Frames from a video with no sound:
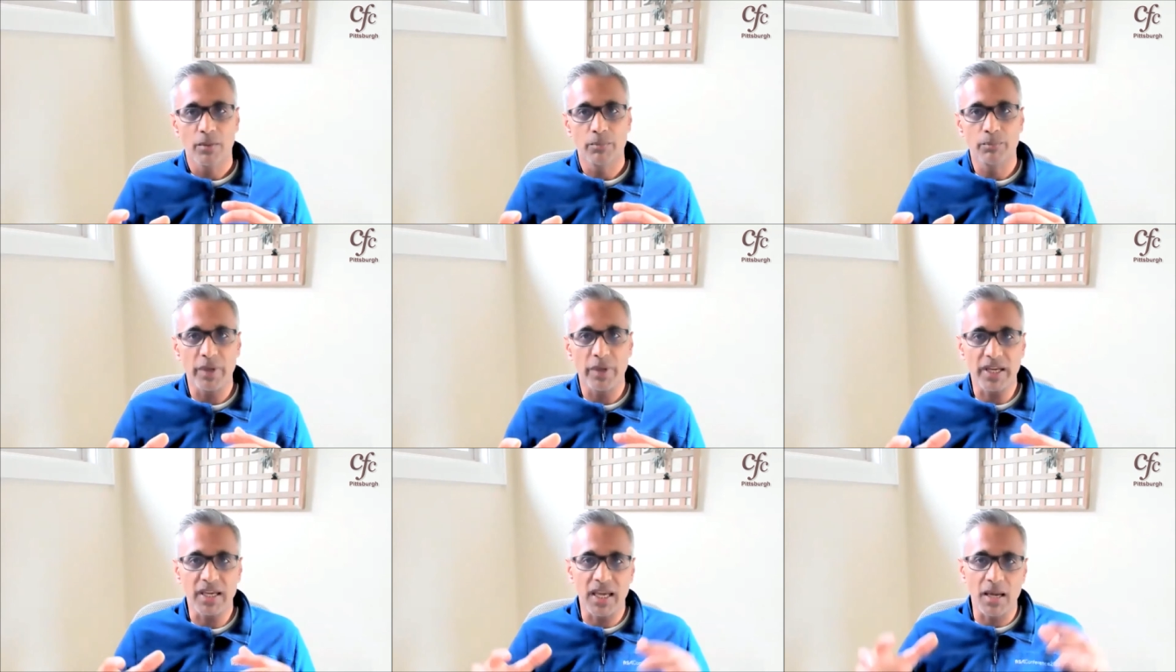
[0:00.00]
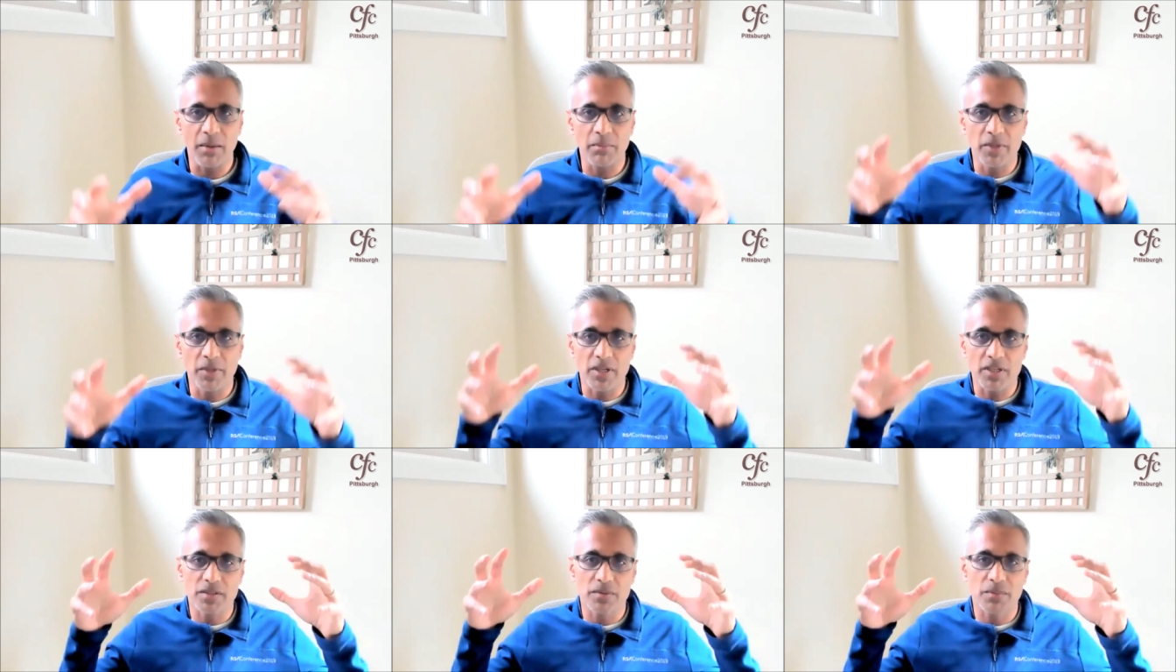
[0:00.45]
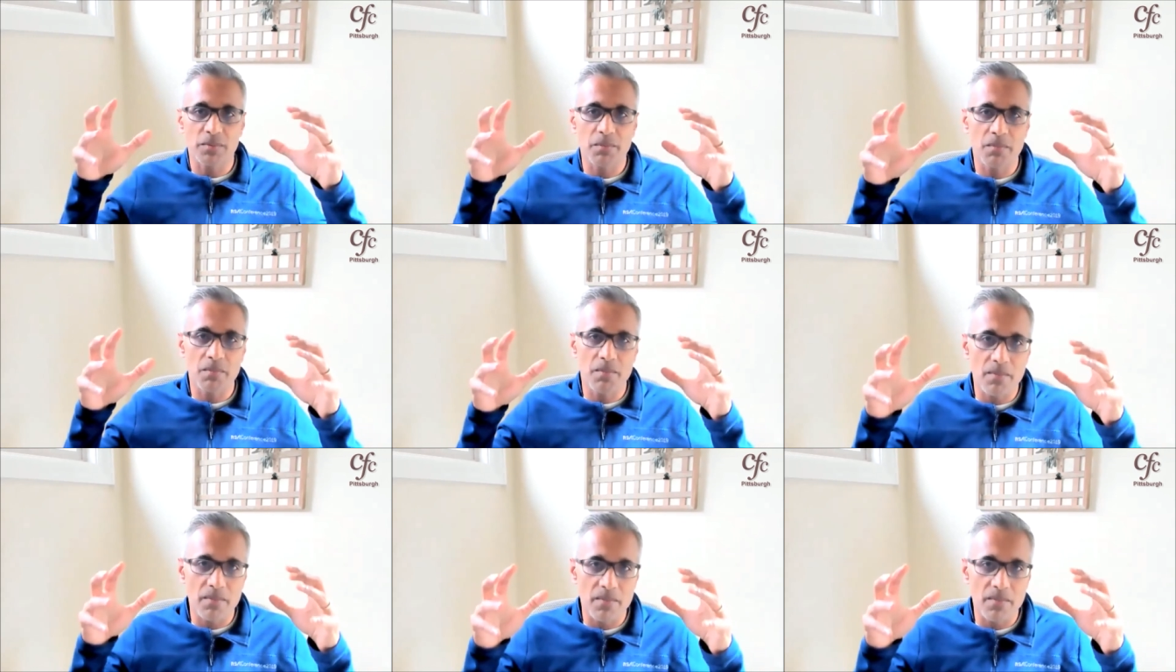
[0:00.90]
became this
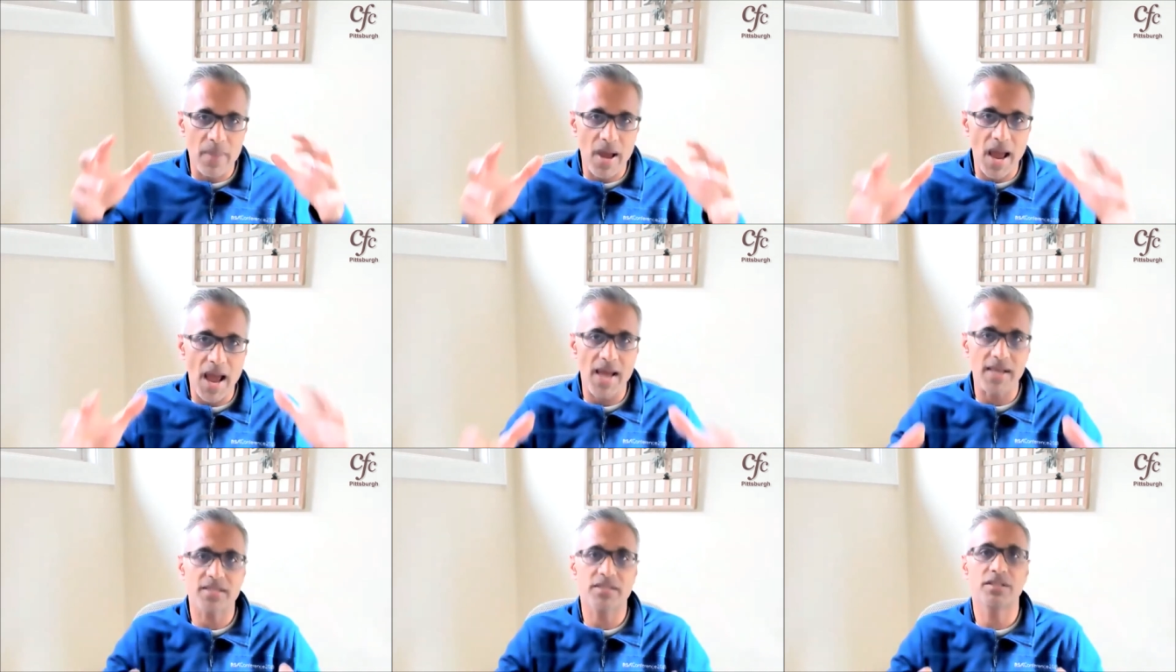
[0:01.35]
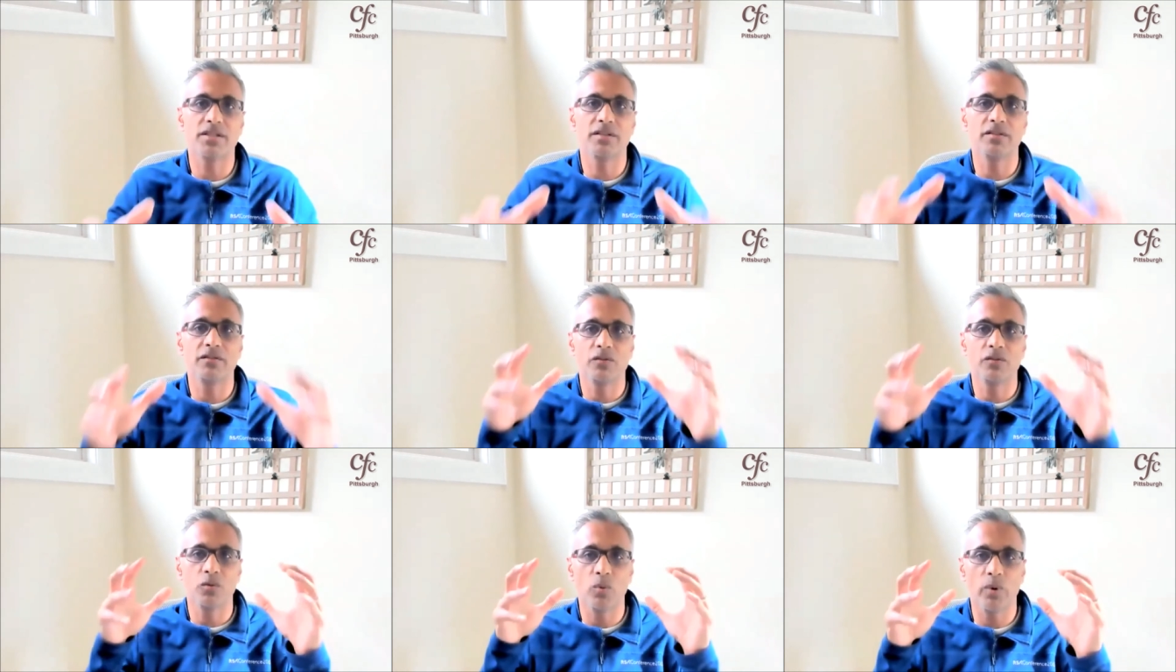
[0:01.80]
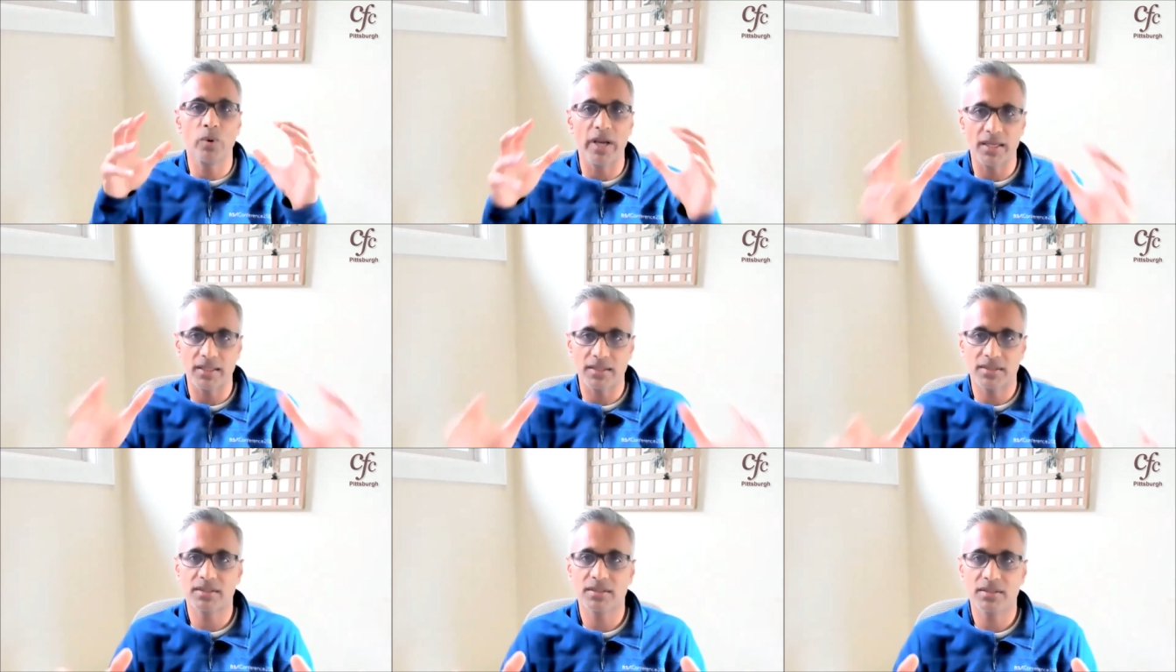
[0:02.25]
massive weight.